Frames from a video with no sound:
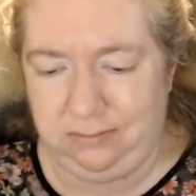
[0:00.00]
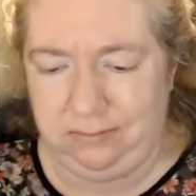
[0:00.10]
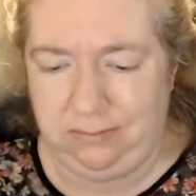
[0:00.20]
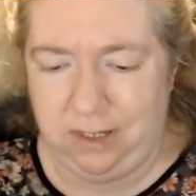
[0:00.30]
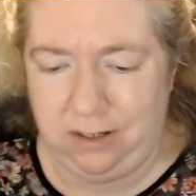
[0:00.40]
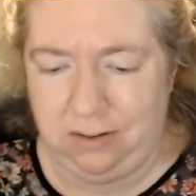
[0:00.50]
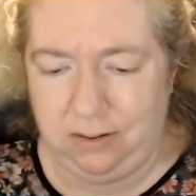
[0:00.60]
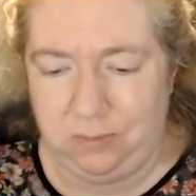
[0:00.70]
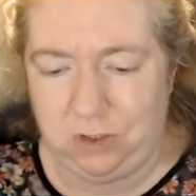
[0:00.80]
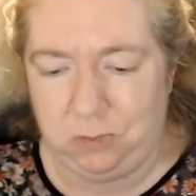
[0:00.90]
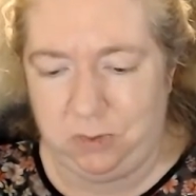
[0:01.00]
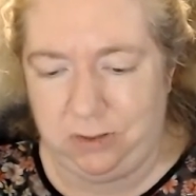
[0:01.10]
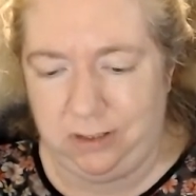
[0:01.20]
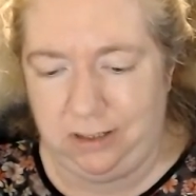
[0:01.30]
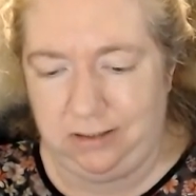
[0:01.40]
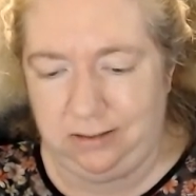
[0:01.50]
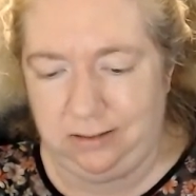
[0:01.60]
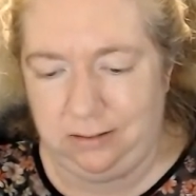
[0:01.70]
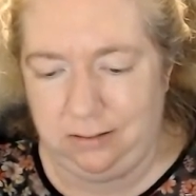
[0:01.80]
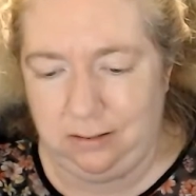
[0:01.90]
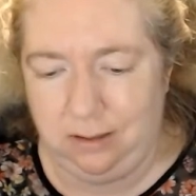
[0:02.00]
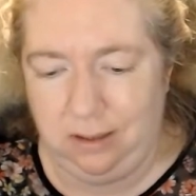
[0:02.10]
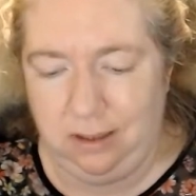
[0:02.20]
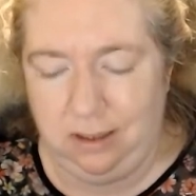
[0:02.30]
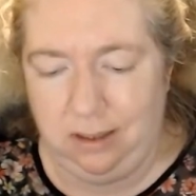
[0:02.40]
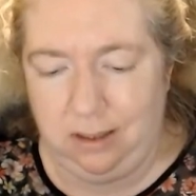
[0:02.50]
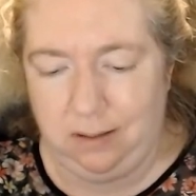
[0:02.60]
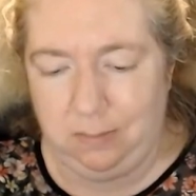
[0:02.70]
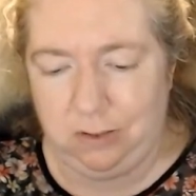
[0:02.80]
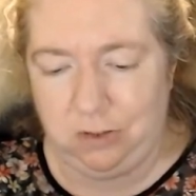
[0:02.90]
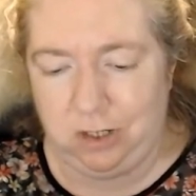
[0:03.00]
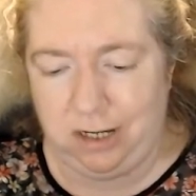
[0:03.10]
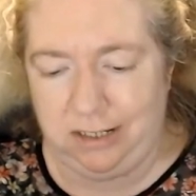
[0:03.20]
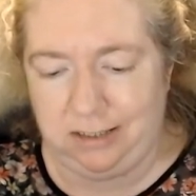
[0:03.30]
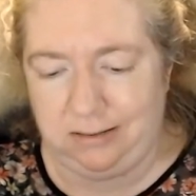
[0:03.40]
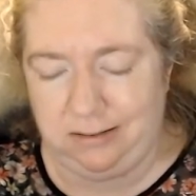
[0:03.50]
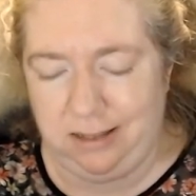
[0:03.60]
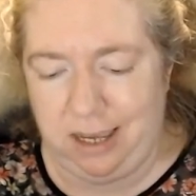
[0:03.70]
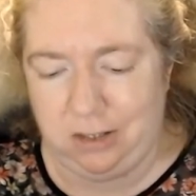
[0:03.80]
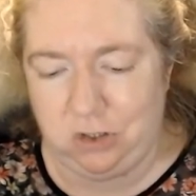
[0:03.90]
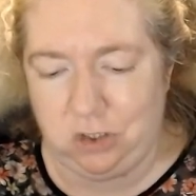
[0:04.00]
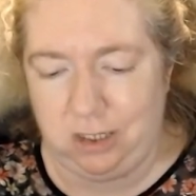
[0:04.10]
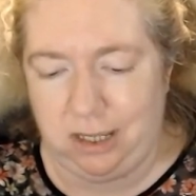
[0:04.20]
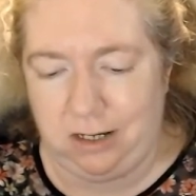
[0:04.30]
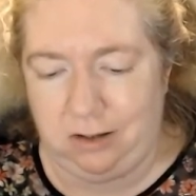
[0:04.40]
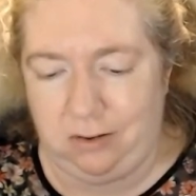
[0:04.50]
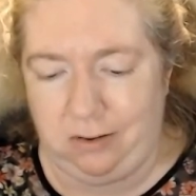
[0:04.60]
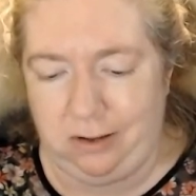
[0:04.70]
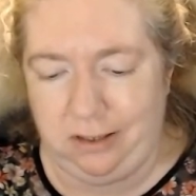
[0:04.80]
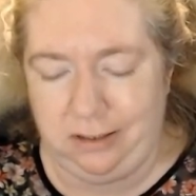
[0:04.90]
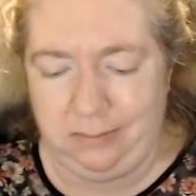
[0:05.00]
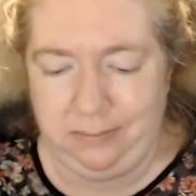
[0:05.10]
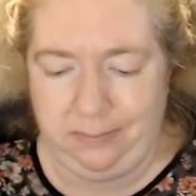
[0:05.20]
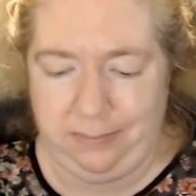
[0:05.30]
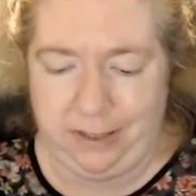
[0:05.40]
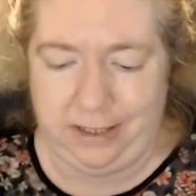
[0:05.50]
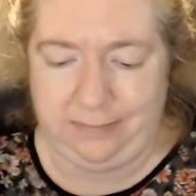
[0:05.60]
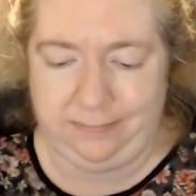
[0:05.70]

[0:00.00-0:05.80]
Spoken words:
No, I'm just pulling... I'm going to try to actually get it on, but...